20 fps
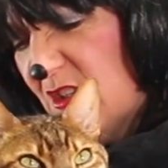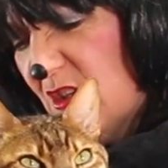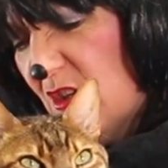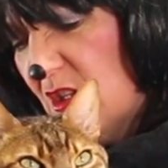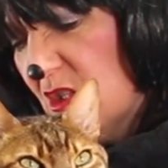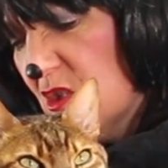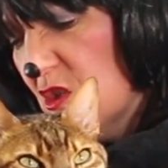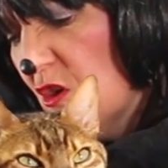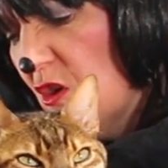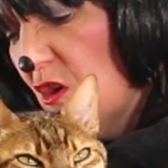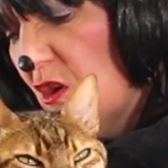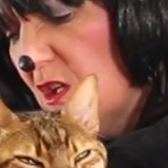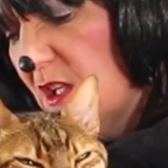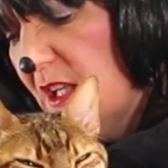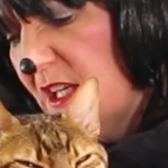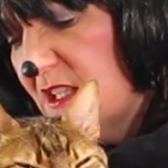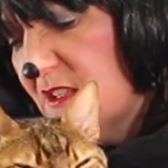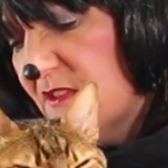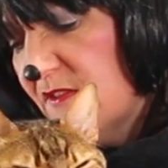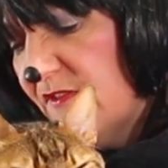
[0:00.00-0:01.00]
so that all
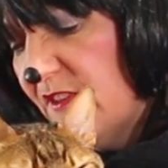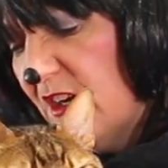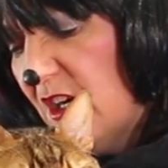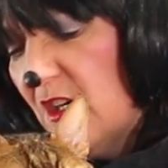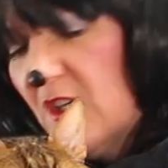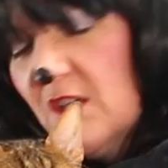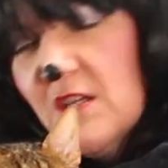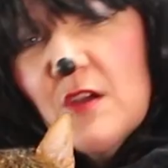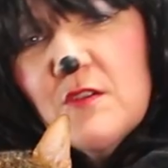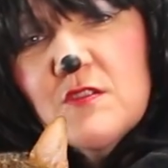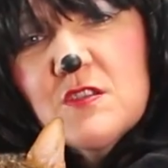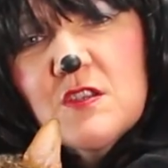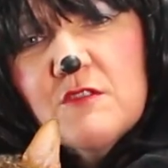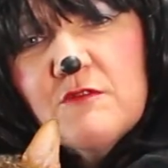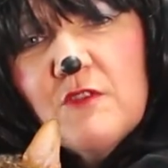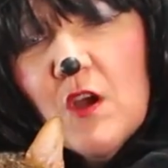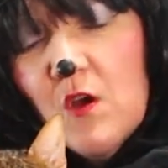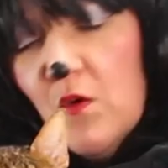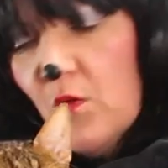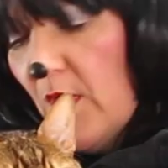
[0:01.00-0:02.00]
his fur goes
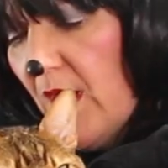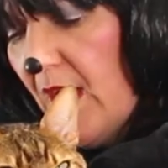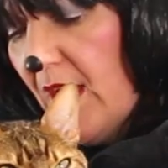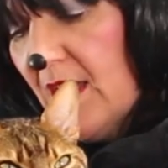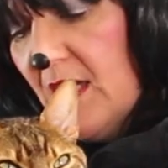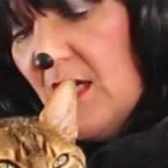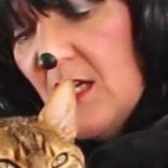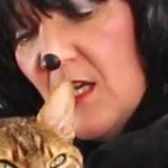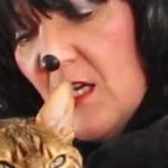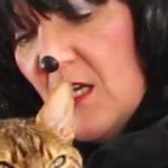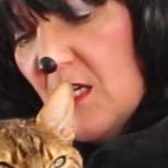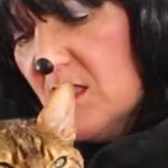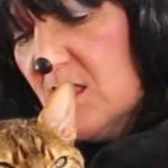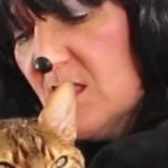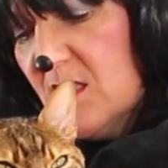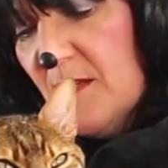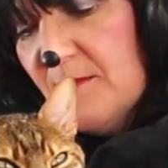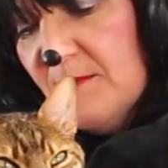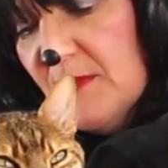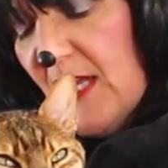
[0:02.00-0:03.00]
the wrong way, as
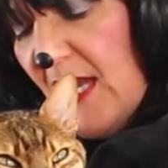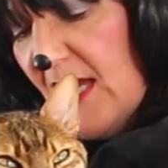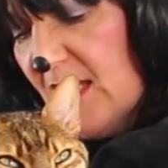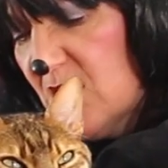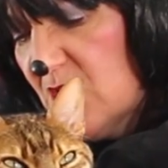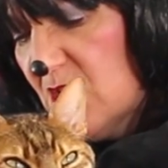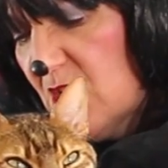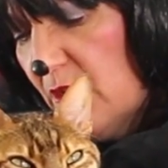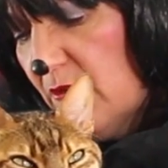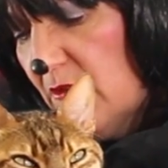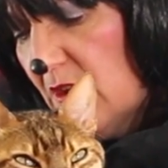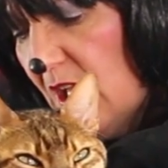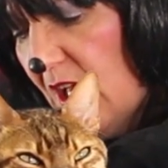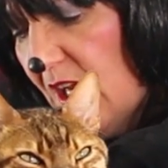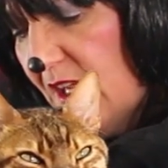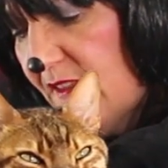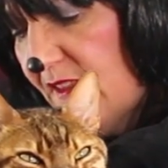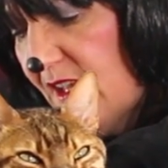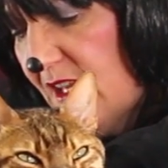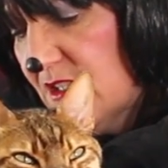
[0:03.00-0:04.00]
some cats don't
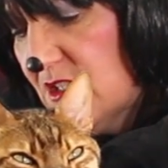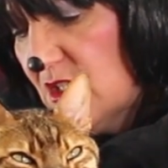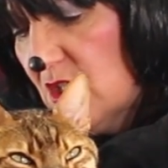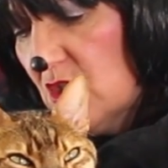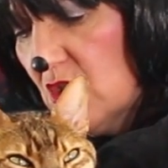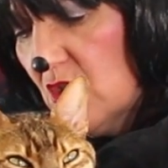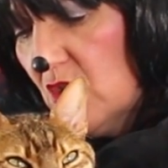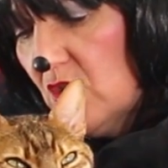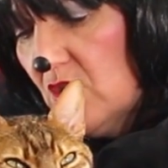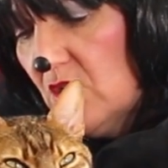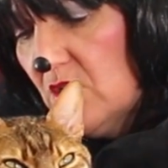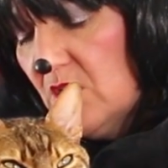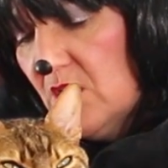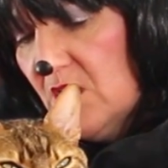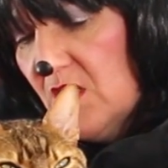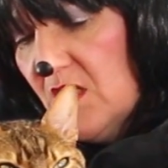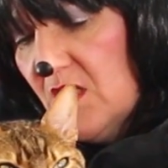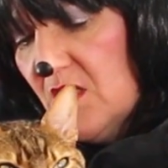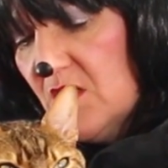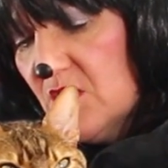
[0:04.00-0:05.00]
like that at all.
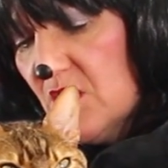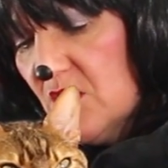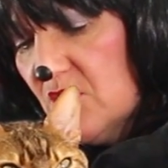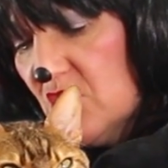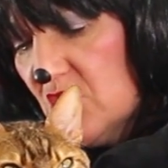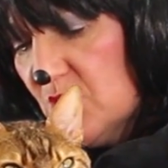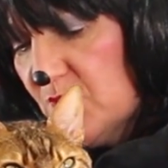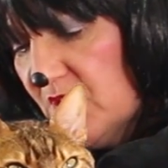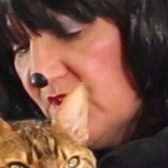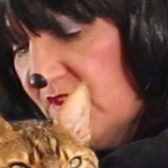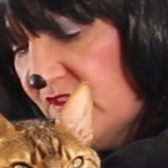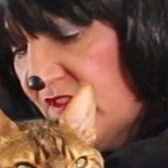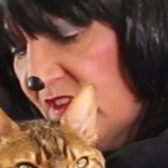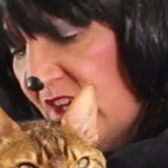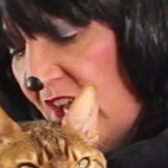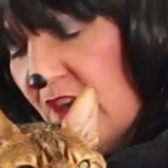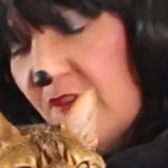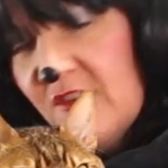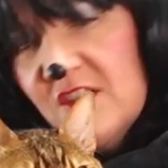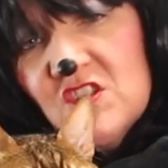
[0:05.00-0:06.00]
So just be
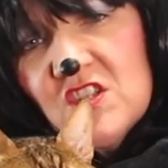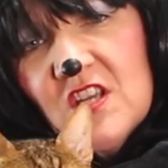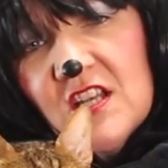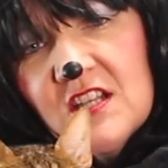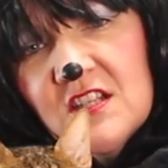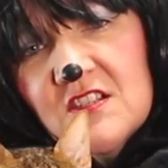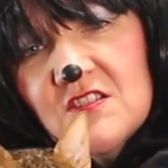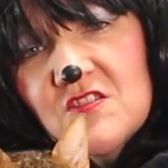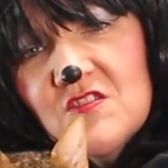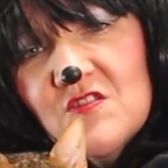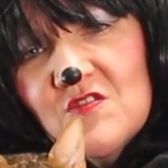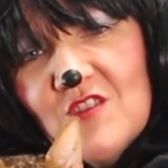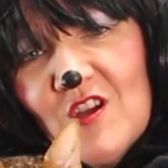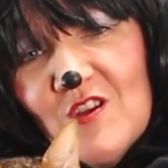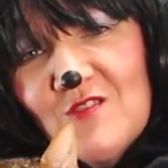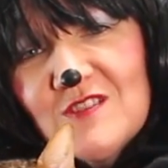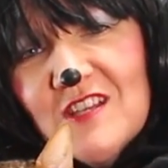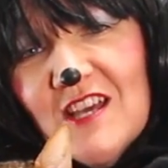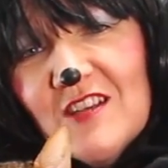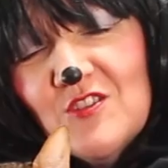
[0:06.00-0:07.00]
very gentle,
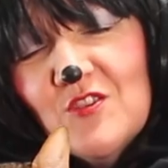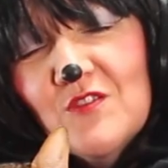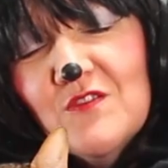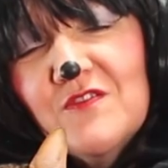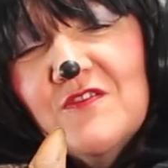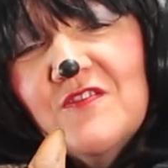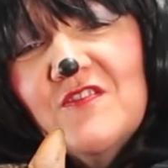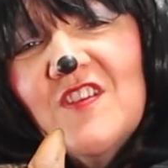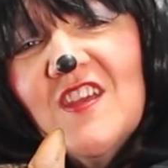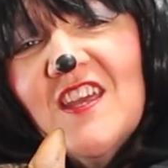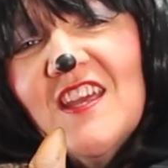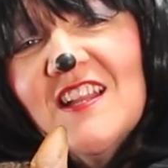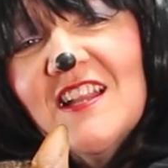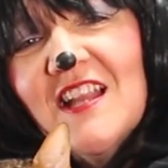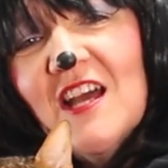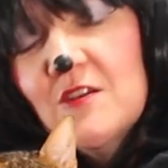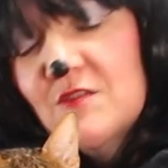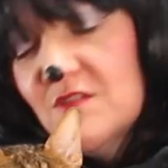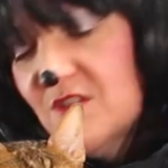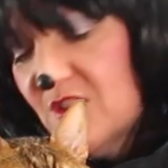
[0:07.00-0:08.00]
stroke down, you'll feel how